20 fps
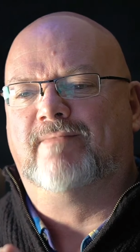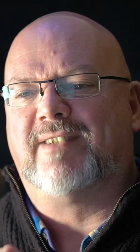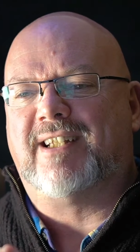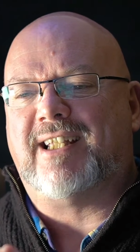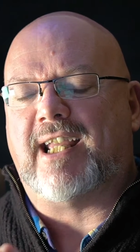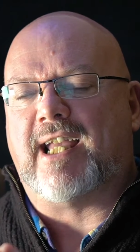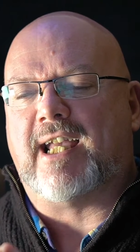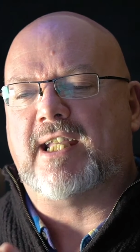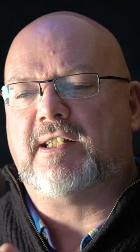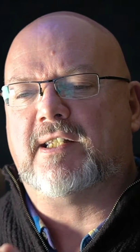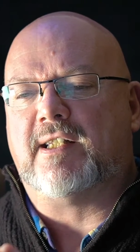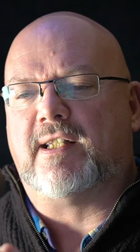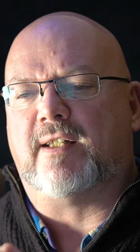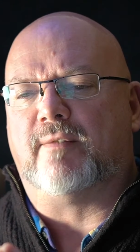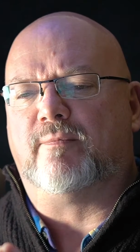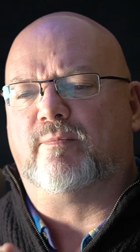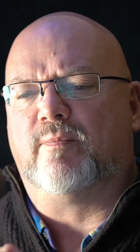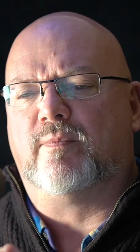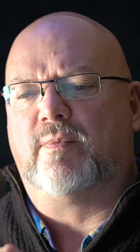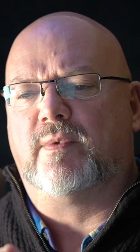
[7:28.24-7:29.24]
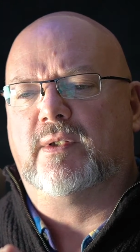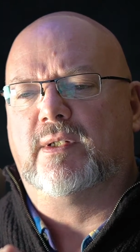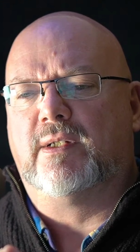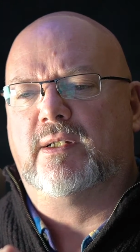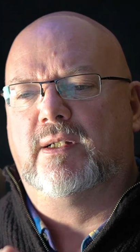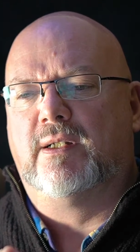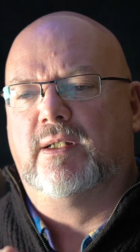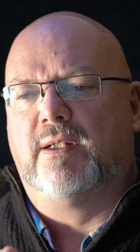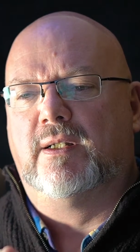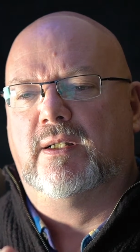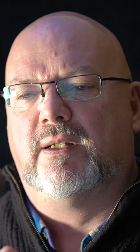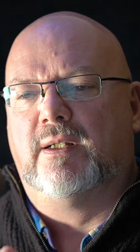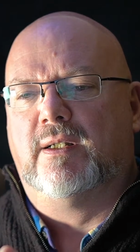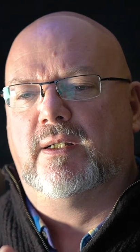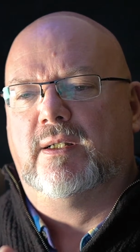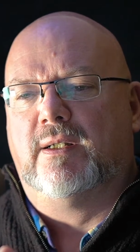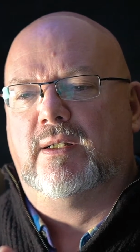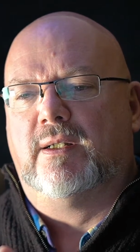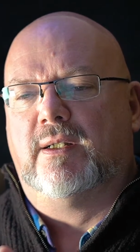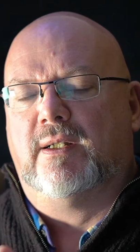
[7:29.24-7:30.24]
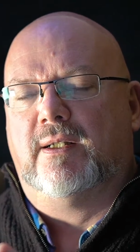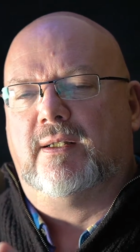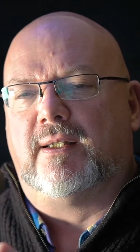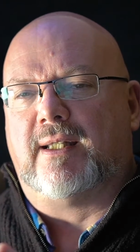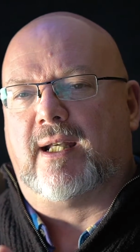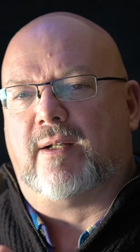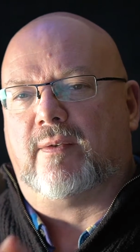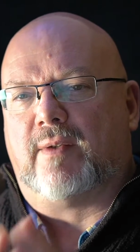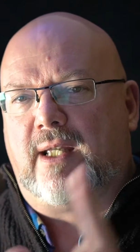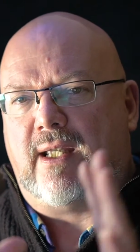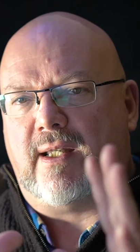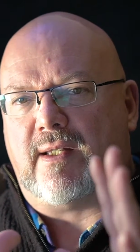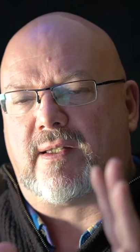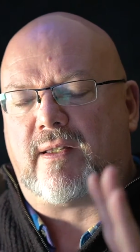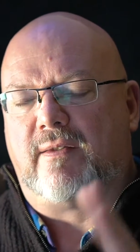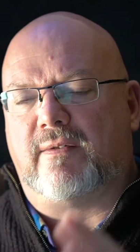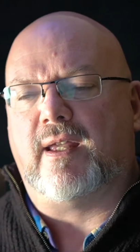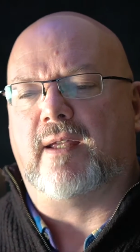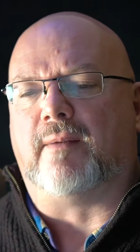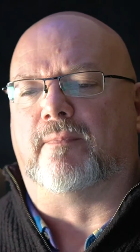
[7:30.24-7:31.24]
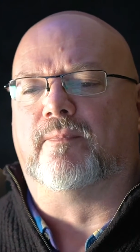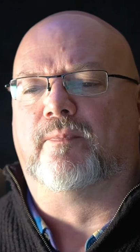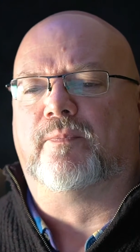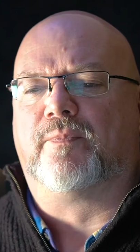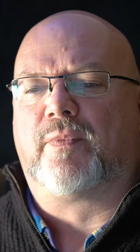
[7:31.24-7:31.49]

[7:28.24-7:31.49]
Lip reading: He hated it. Now, here's the thing.